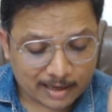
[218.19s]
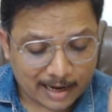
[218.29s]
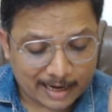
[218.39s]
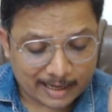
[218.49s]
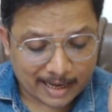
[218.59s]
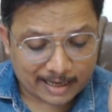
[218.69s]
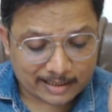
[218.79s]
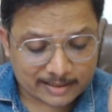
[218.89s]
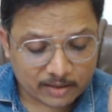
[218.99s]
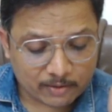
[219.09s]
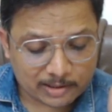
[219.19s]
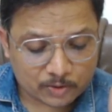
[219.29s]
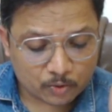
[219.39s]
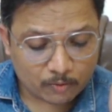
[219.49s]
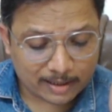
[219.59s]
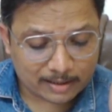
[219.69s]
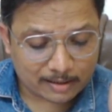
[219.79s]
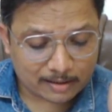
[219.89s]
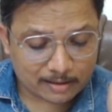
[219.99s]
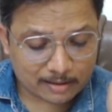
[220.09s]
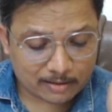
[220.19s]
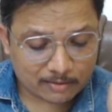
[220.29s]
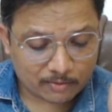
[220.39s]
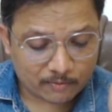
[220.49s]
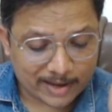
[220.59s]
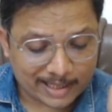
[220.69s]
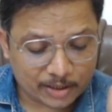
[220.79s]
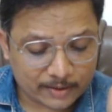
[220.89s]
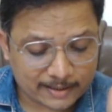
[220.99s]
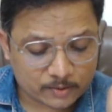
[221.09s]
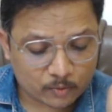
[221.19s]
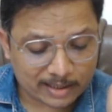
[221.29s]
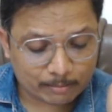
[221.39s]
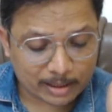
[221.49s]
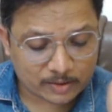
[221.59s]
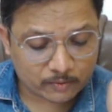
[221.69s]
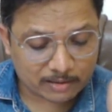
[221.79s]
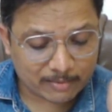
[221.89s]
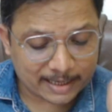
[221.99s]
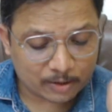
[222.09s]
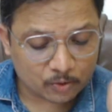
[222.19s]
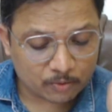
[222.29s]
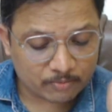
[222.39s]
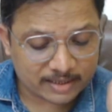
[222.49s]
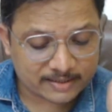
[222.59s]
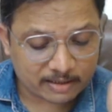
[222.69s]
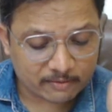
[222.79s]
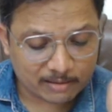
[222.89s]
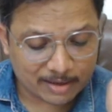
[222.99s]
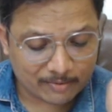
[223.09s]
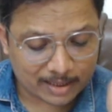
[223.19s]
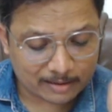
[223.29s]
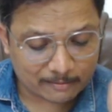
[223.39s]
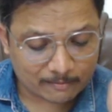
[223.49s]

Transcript: At n is equals to one, value is one plus one by two, means it will be one.